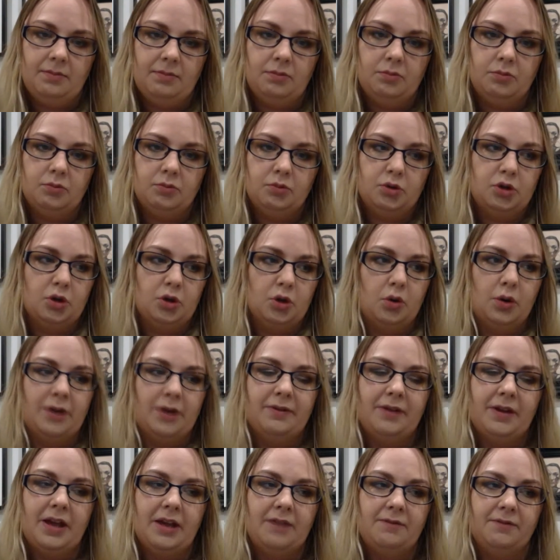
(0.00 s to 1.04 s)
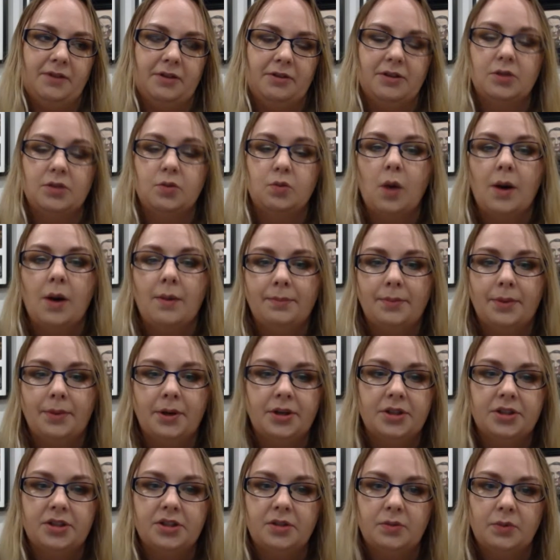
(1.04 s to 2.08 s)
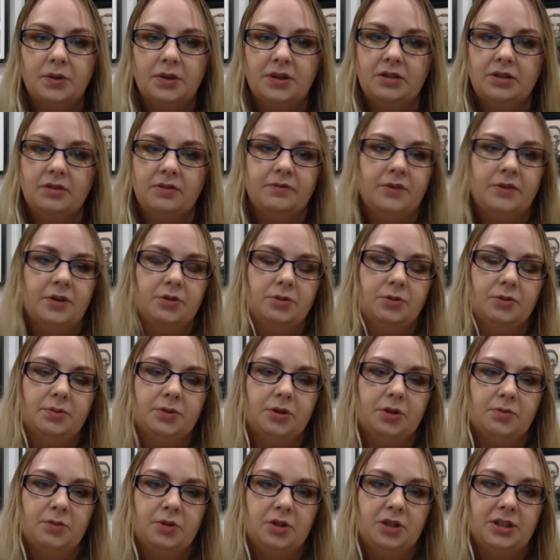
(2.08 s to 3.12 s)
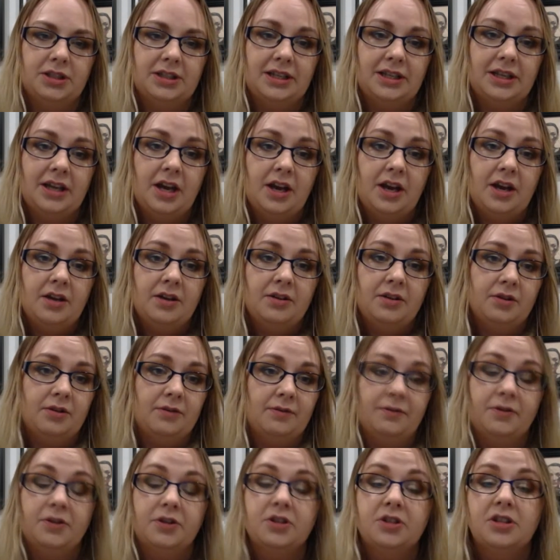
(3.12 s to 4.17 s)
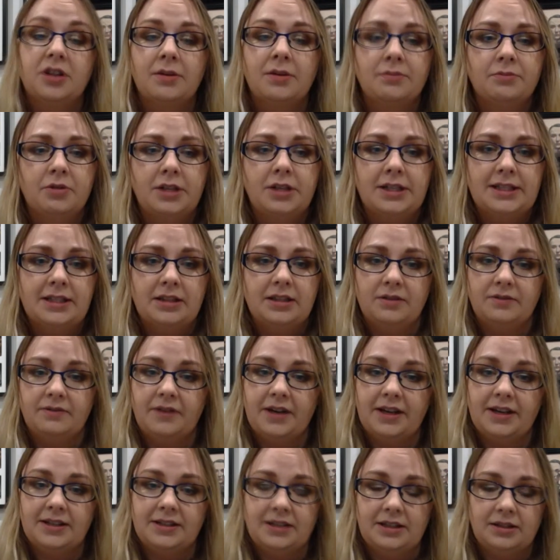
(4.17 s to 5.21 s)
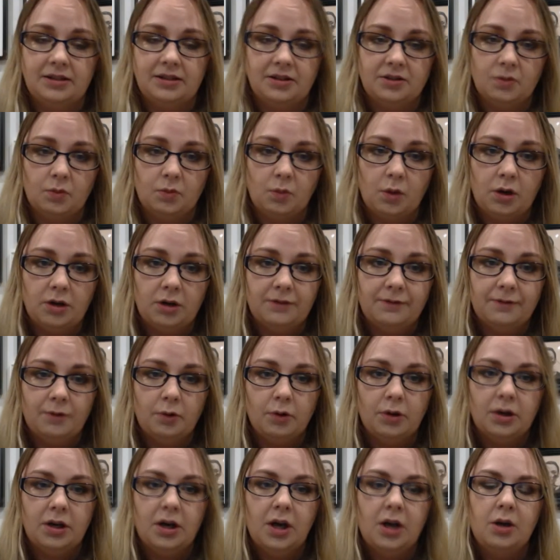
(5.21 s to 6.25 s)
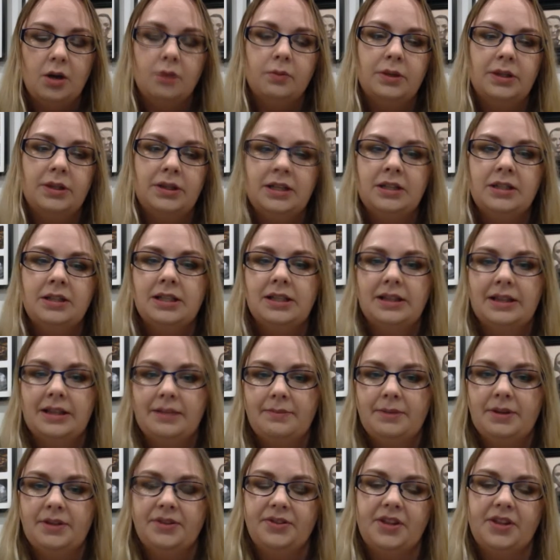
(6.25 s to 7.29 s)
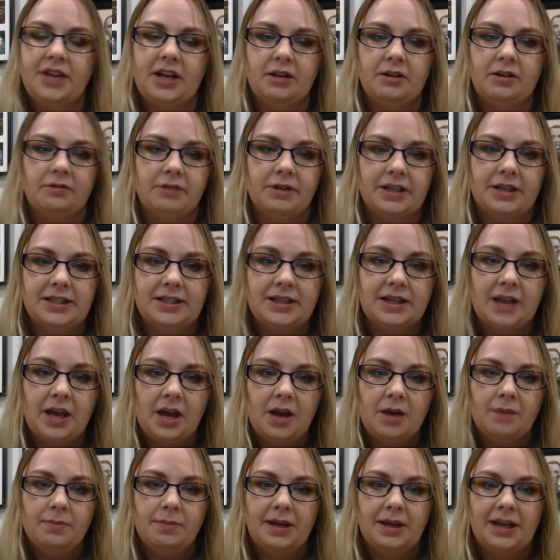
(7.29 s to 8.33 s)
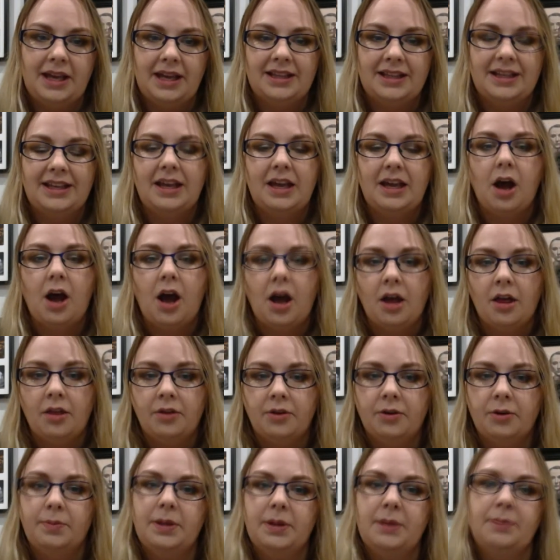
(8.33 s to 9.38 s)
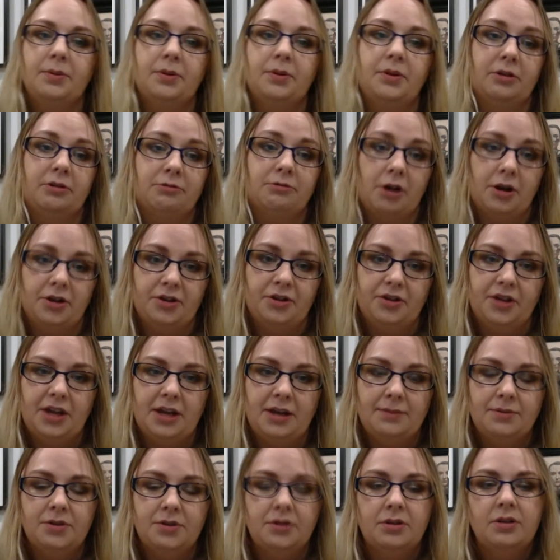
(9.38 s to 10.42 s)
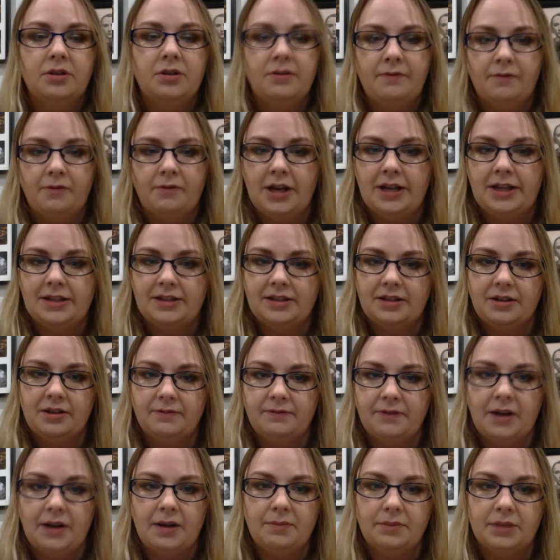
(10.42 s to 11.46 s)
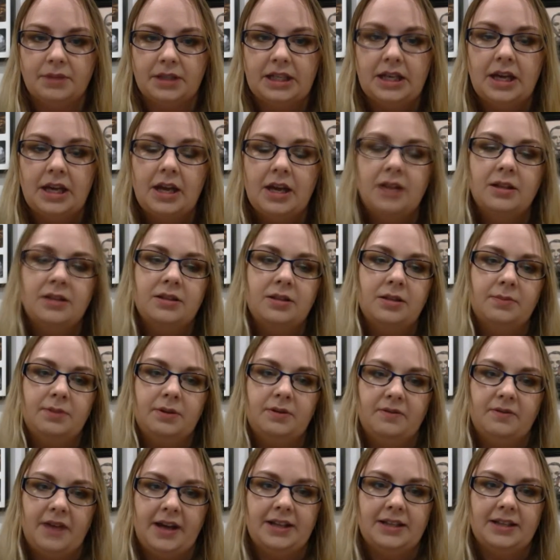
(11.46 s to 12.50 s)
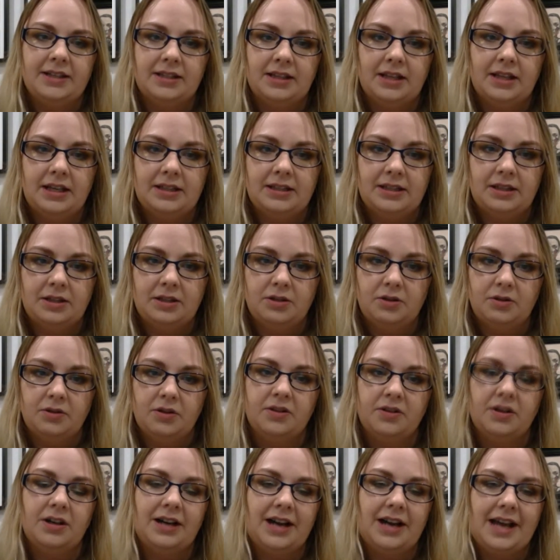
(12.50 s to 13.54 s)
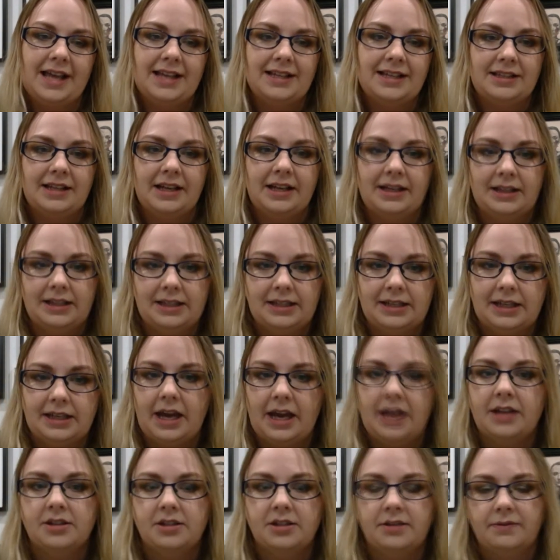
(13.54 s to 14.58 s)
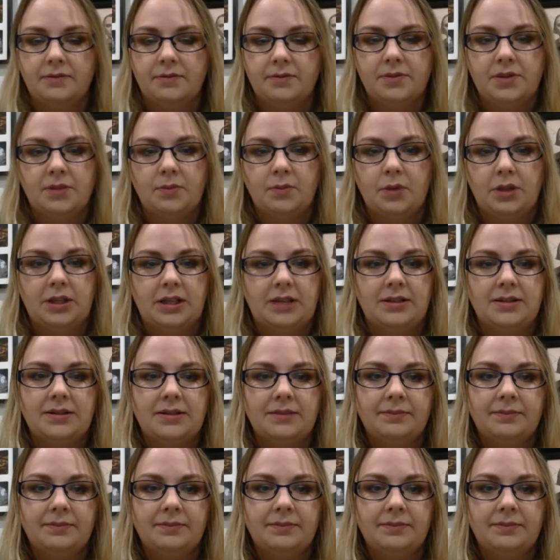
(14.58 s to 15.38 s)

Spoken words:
So if there is one person within a vulnerable community that for some reason the vaccine doesn't work for, we need to limit their risk by getting other people around them, so their friends, their family, to be vaccinated so that they're less likely to catch it from someone else.